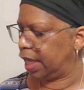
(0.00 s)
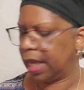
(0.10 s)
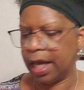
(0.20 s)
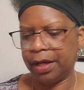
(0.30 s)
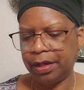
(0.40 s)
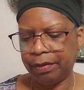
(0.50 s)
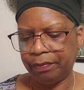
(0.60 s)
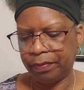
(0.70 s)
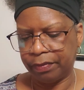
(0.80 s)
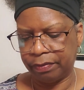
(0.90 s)
And
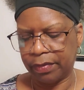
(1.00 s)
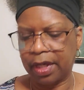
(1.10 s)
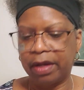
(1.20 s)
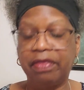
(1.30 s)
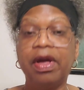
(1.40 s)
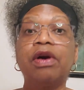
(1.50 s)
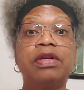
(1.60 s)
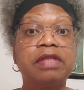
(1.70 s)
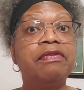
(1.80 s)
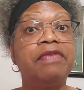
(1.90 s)
they are
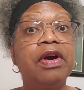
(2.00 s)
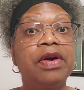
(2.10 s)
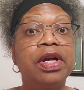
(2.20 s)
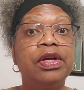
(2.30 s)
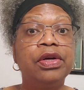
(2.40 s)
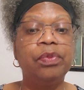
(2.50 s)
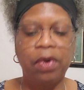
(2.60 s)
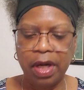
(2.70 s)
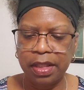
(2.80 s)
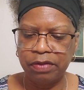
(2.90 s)
some very good
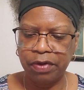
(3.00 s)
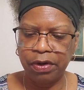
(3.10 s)
wines.